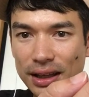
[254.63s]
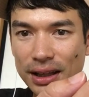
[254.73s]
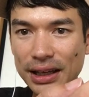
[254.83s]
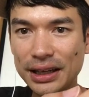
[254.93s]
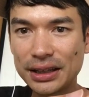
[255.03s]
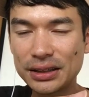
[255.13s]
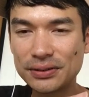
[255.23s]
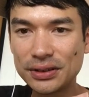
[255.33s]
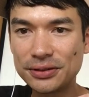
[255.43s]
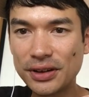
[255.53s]
I
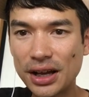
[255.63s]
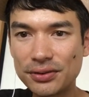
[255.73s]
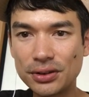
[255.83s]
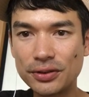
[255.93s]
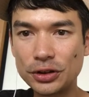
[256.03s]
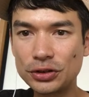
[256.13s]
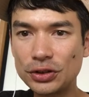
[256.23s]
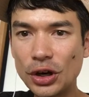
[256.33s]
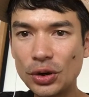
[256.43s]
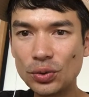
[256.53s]
have five of
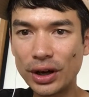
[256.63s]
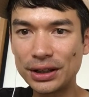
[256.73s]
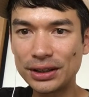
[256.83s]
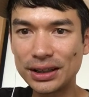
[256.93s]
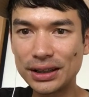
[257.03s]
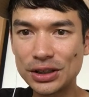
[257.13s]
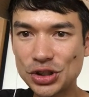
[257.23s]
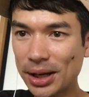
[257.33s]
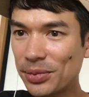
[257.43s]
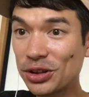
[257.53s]
Snow ready, and a
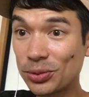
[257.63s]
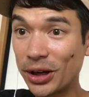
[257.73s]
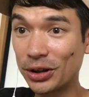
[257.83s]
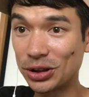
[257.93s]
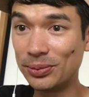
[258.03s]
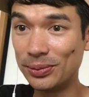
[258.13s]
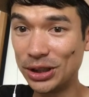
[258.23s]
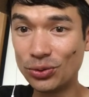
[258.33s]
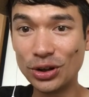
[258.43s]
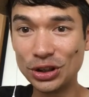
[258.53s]
Champion's Belt could
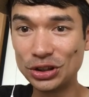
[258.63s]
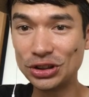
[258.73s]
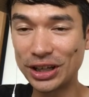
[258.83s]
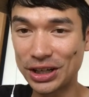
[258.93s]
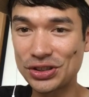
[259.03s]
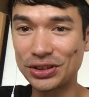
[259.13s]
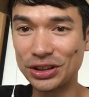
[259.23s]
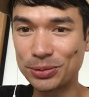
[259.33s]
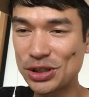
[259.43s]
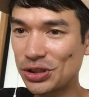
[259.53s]
be really good actually,
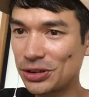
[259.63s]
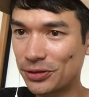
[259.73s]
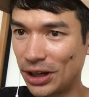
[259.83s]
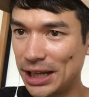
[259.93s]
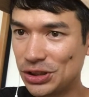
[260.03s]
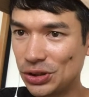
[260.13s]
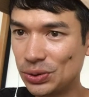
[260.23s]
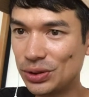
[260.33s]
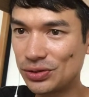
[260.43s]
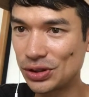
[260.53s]
especially for
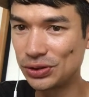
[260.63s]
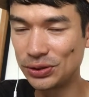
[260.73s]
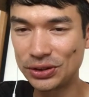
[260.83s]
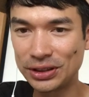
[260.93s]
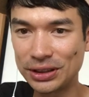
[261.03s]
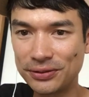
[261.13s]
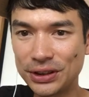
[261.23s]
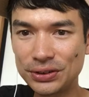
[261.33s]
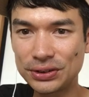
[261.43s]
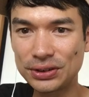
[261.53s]
A2 if she's using a
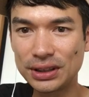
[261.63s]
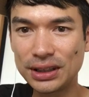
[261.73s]
Fist